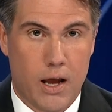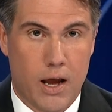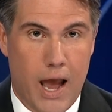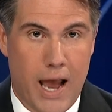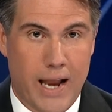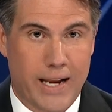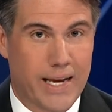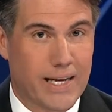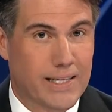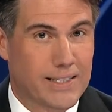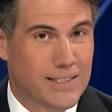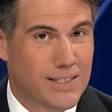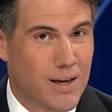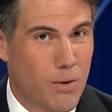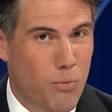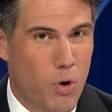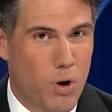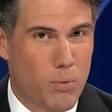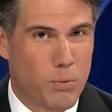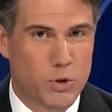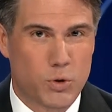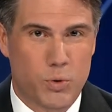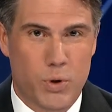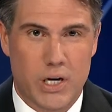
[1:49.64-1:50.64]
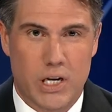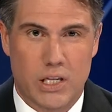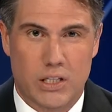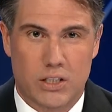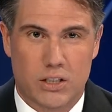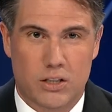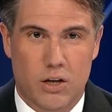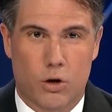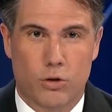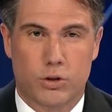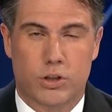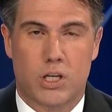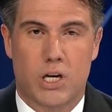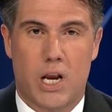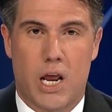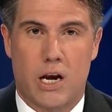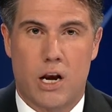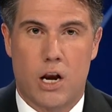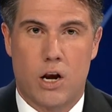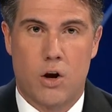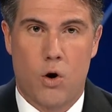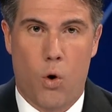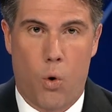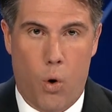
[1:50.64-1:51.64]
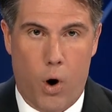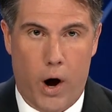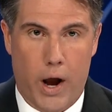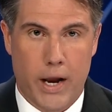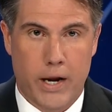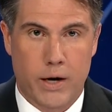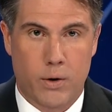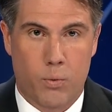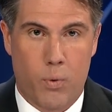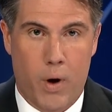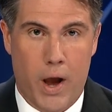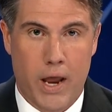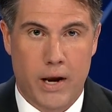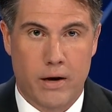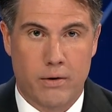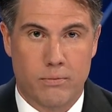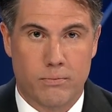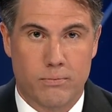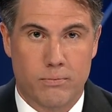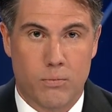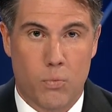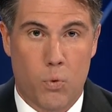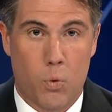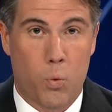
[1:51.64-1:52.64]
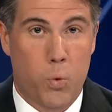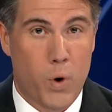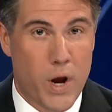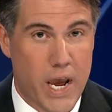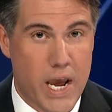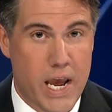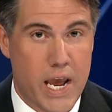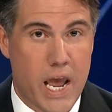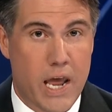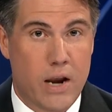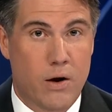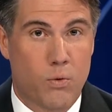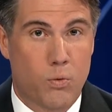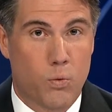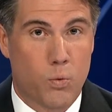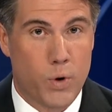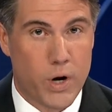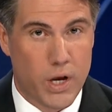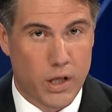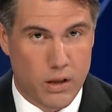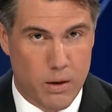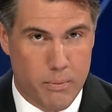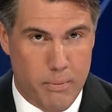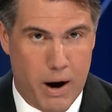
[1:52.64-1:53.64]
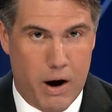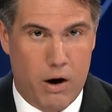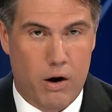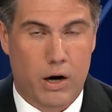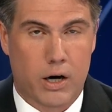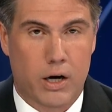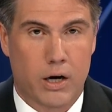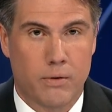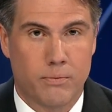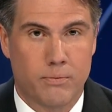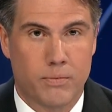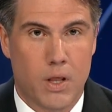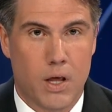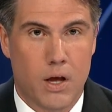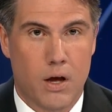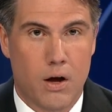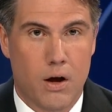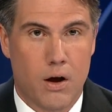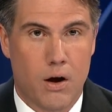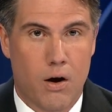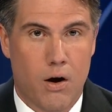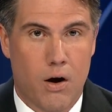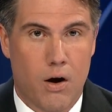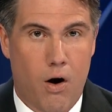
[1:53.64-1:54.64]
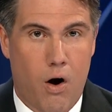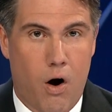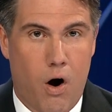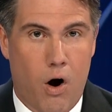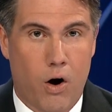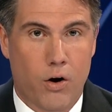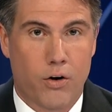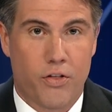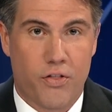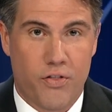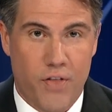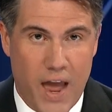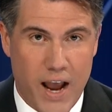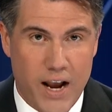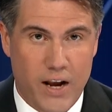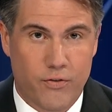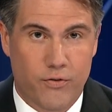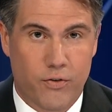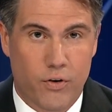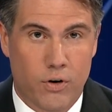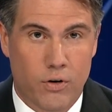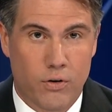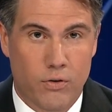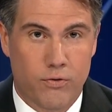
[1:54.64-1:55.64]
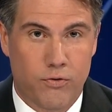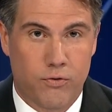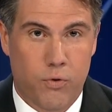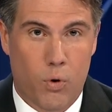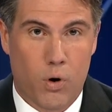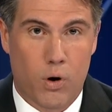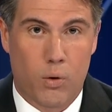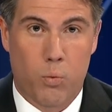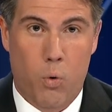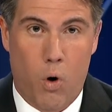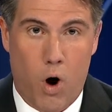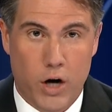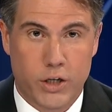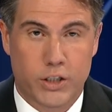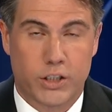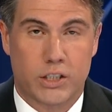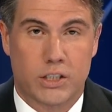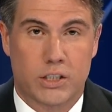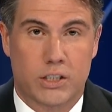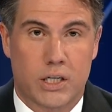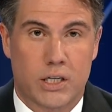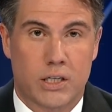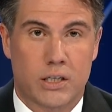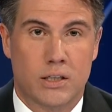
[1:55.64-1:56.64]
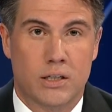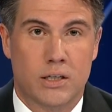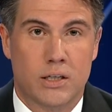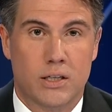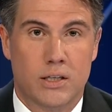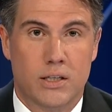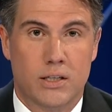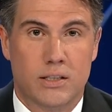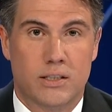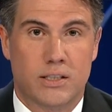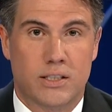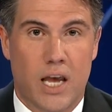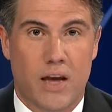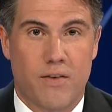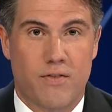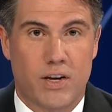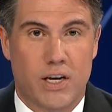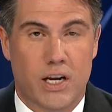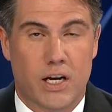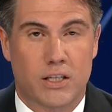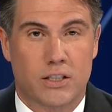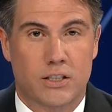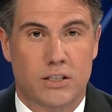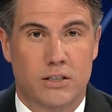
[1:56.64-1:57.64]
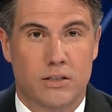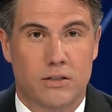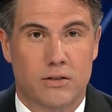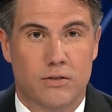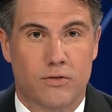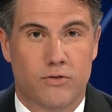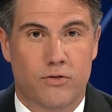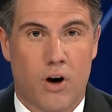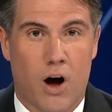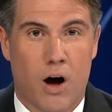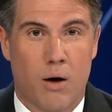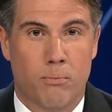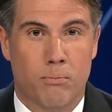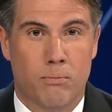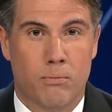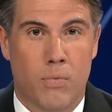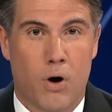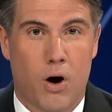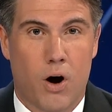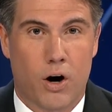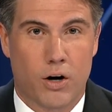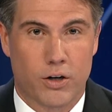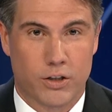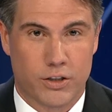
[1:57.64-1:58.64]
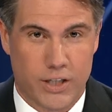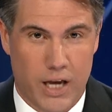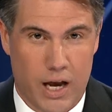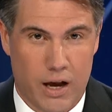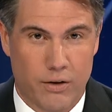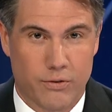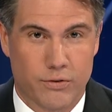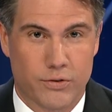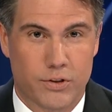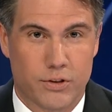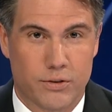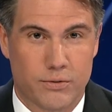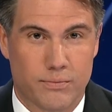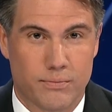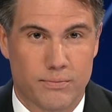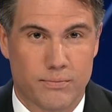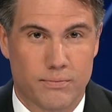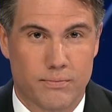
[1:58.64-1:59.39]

and get somewhere between insulted and annoyed when we in real America aren't thankful for Washington saving us from ourselves.